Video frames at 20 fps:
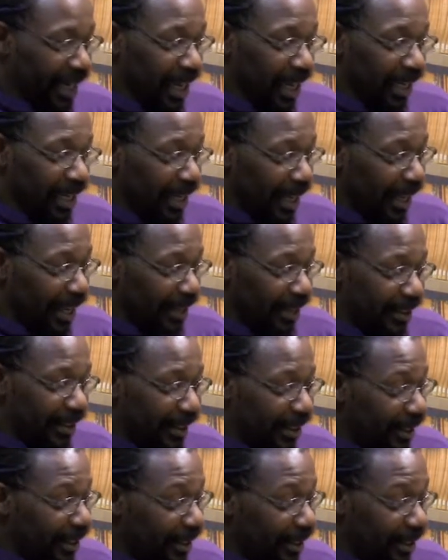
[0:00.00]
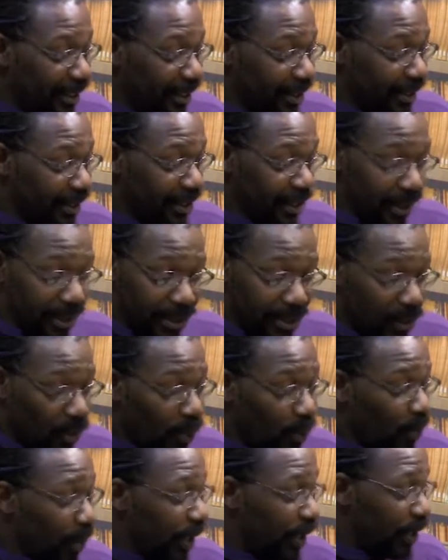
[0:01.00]
yeah, it is. It is a
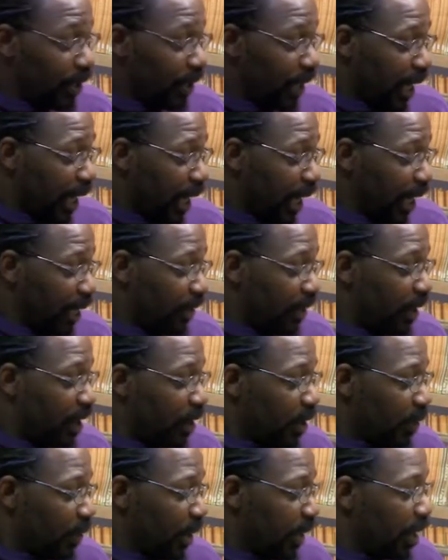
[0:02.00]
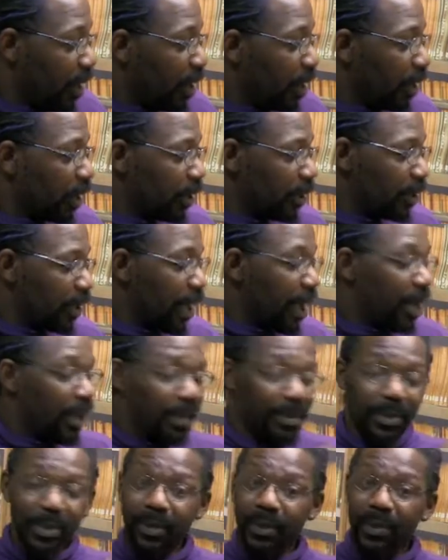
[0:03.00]
weird day. There we are. I
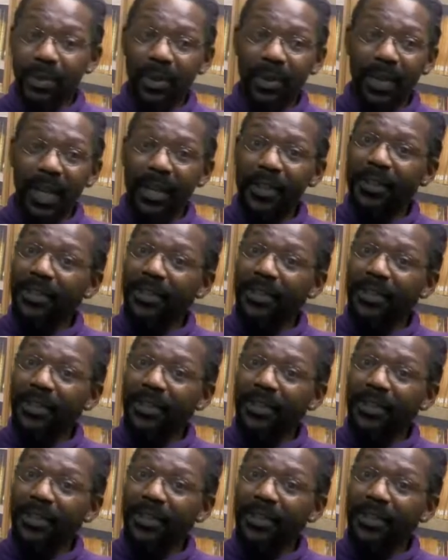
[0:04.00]
am Solar Greye, the